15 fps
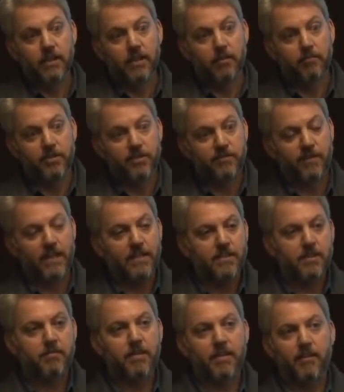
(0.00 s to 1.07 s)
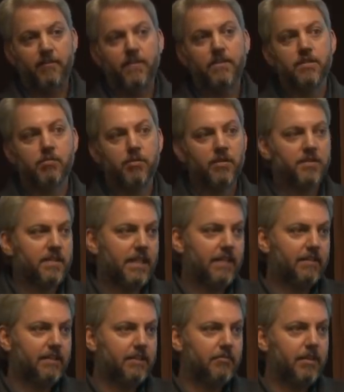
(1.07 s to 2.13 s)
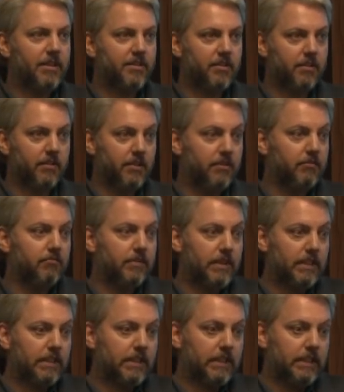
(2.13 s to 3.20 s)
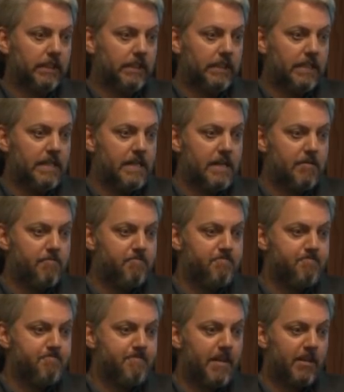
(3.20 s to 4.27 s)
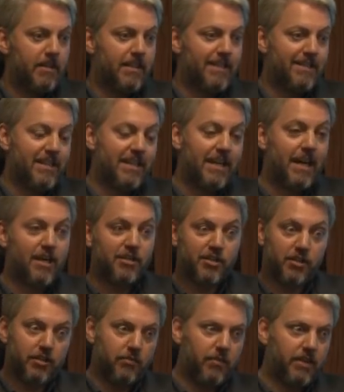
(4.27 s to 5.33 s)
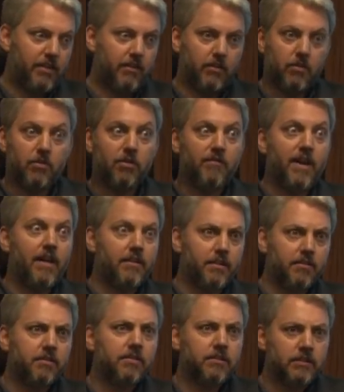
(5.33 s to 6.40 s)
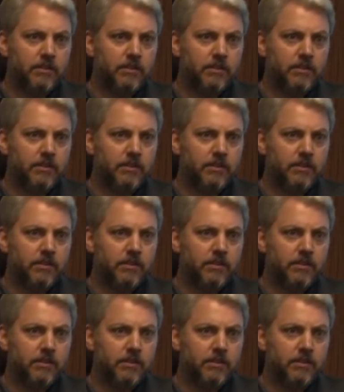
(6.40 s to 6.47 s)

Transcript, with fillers: Um, just find something that fits your personality and make sure you um, it, it's in concert with your core values